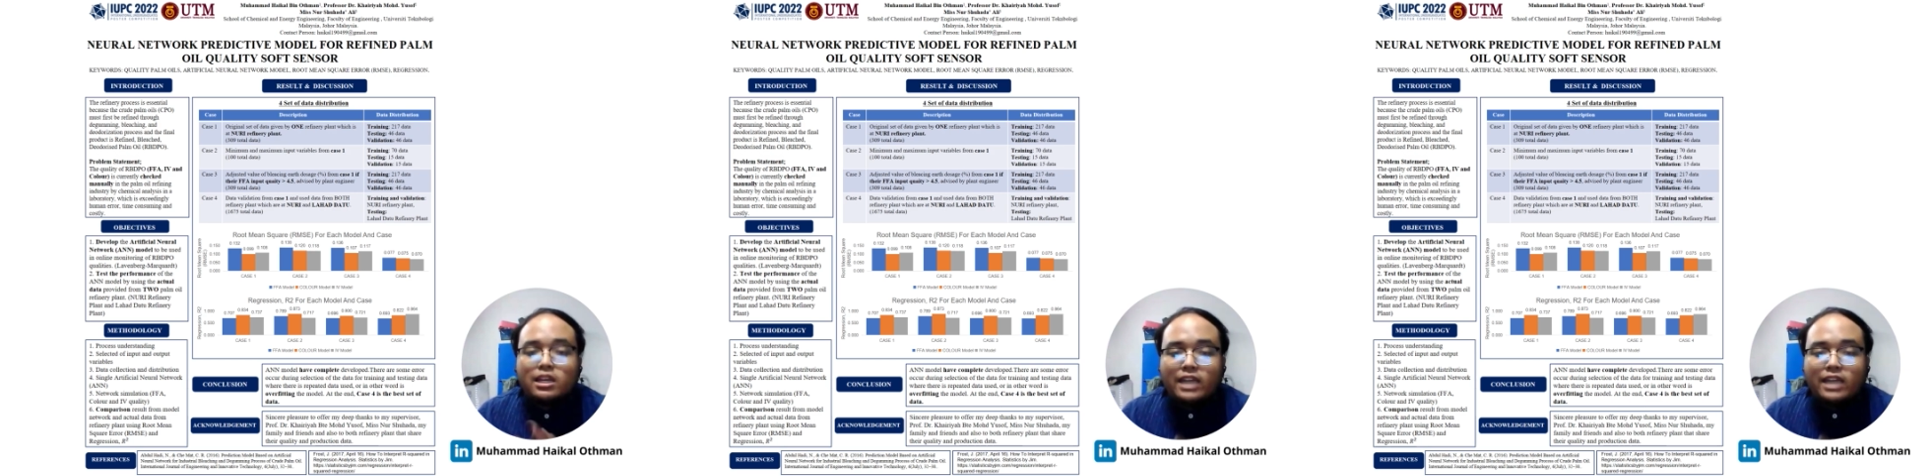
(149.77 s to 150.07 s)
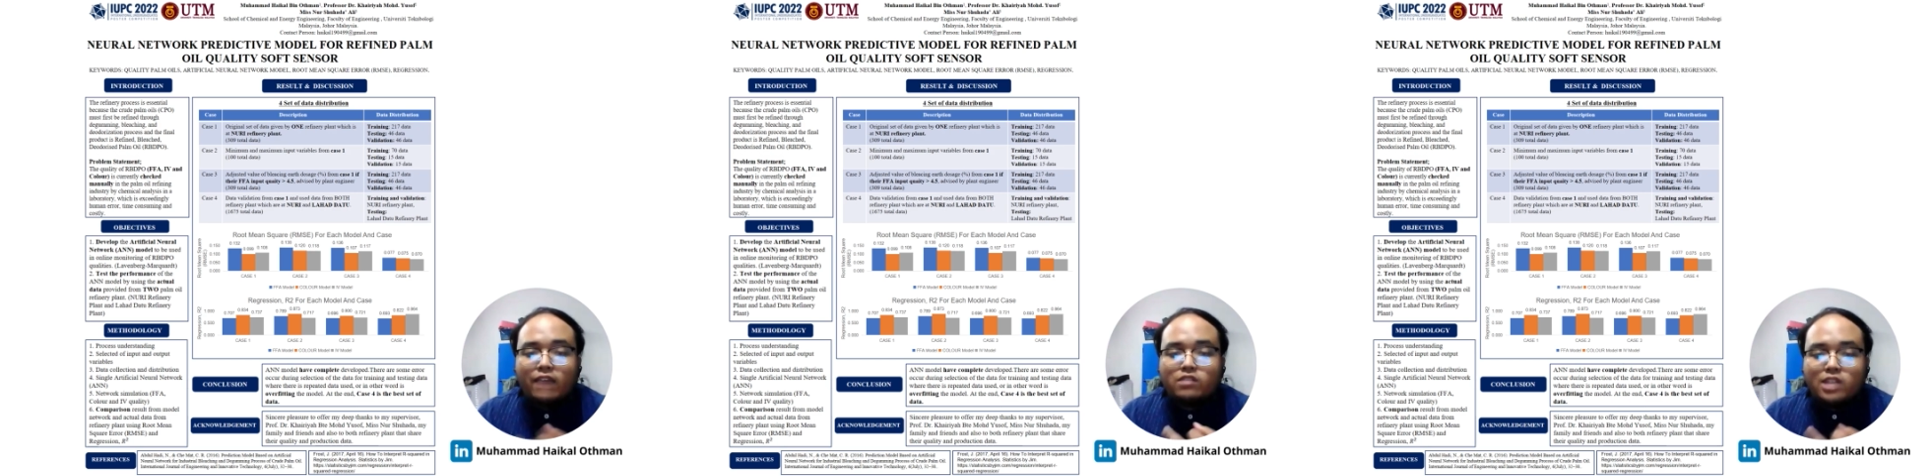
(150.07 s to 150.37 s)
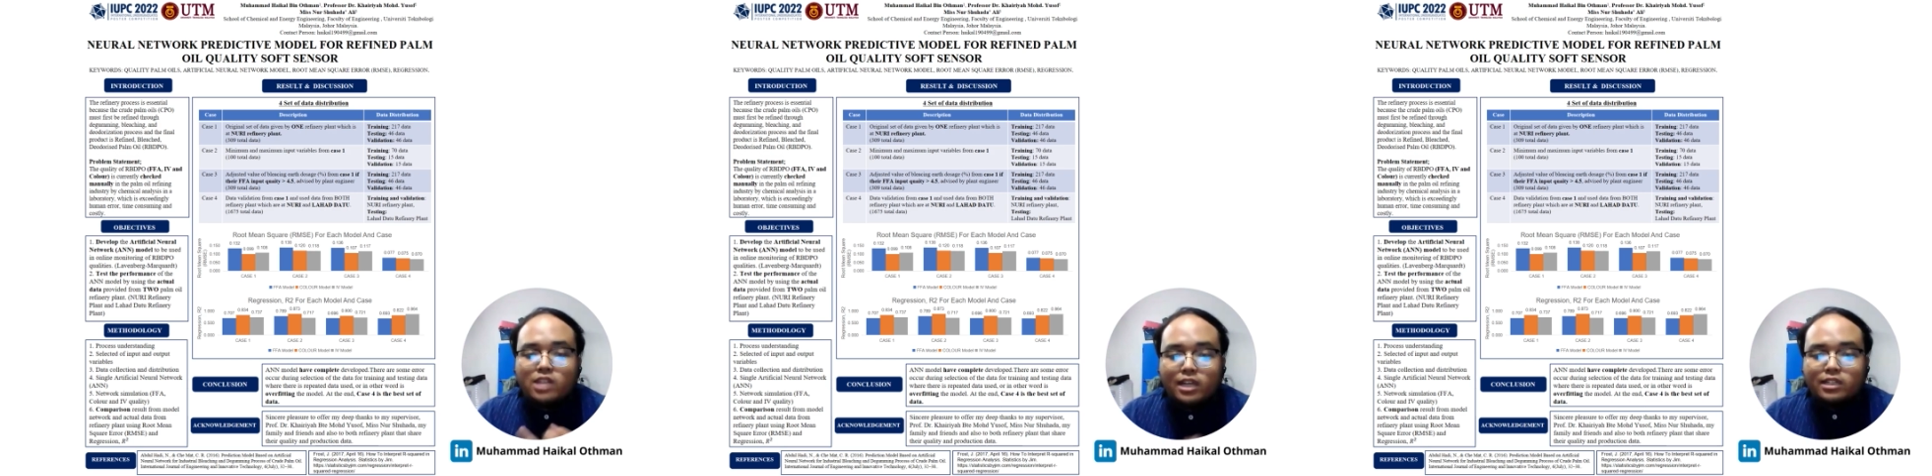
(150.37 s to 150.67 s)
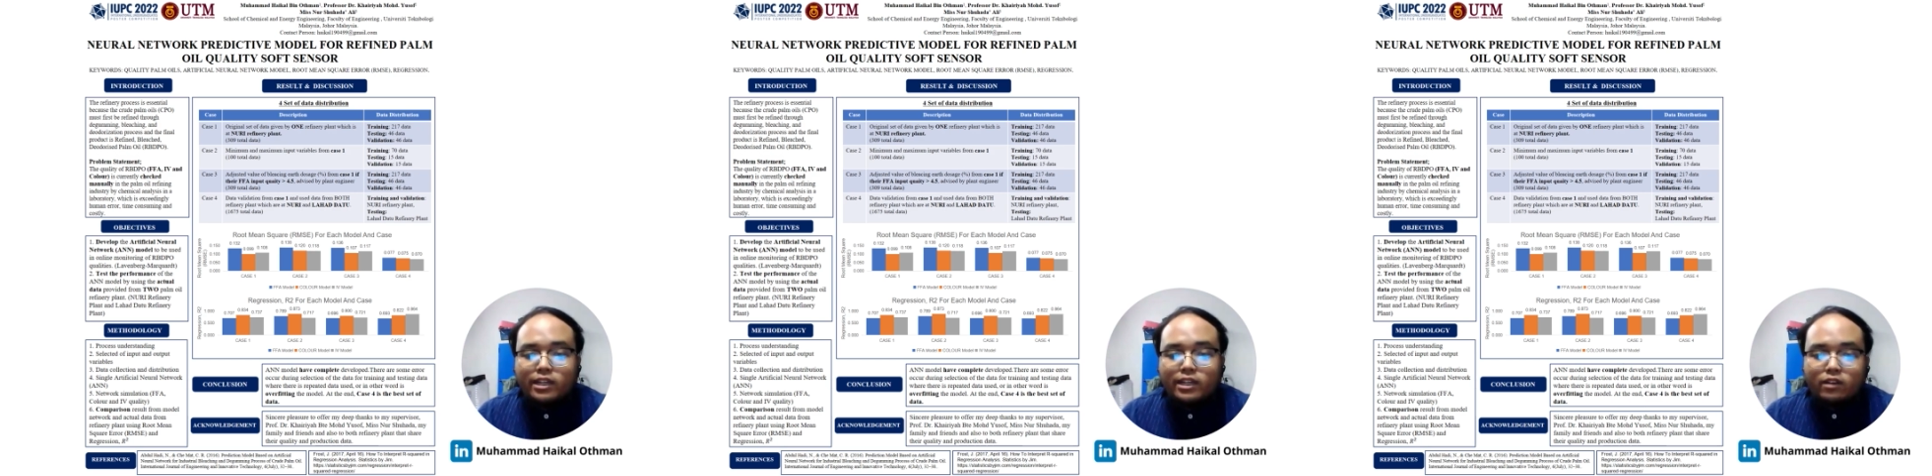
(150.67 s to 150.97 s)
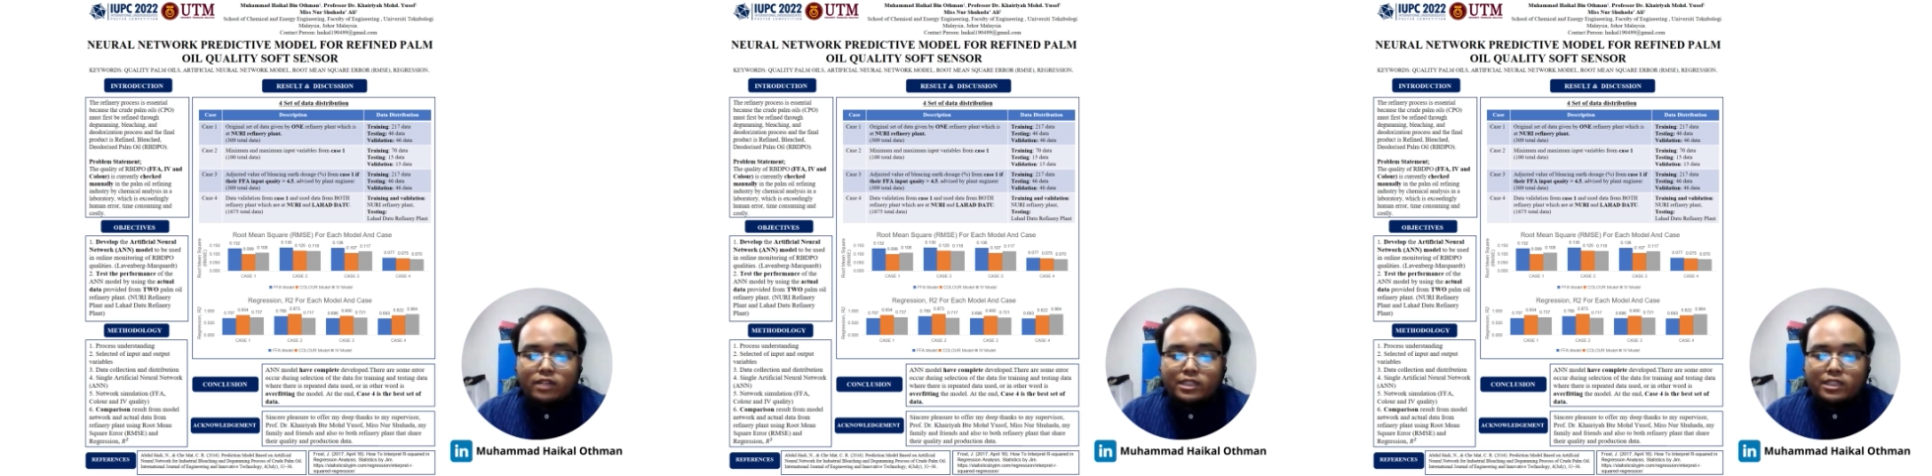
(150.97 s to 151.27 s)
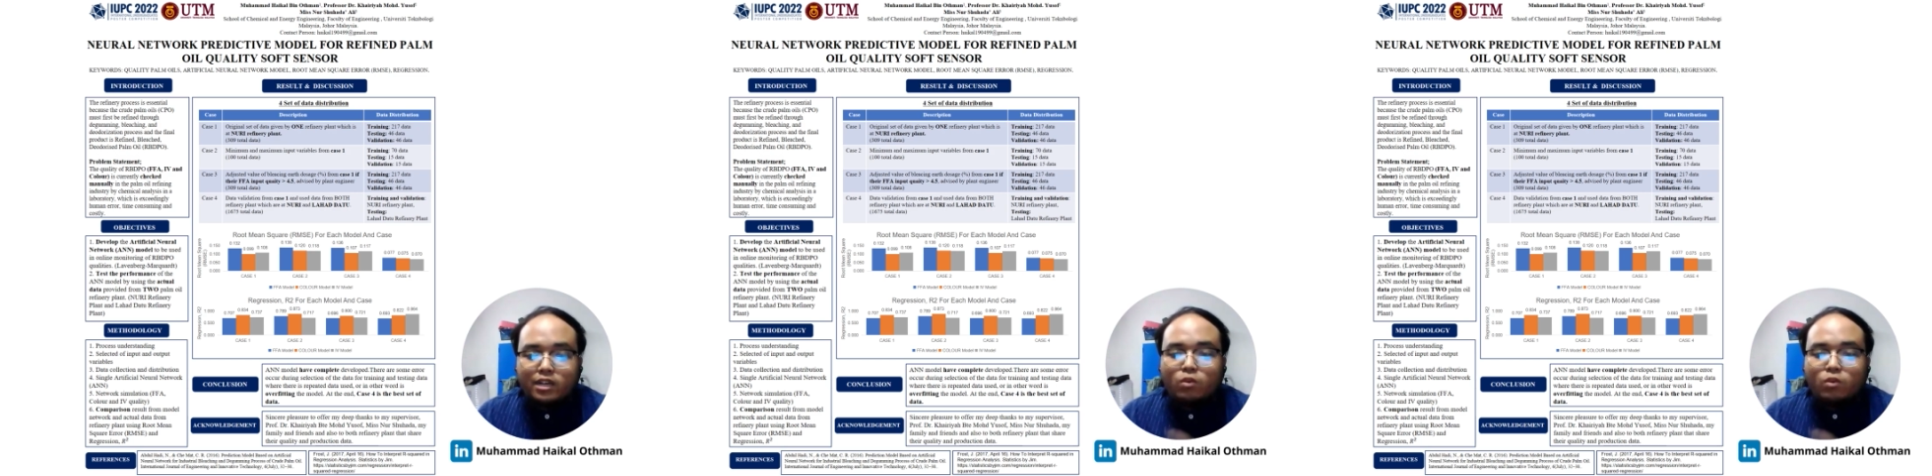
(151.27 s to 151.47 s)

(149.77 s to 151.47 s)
that have 309 of data,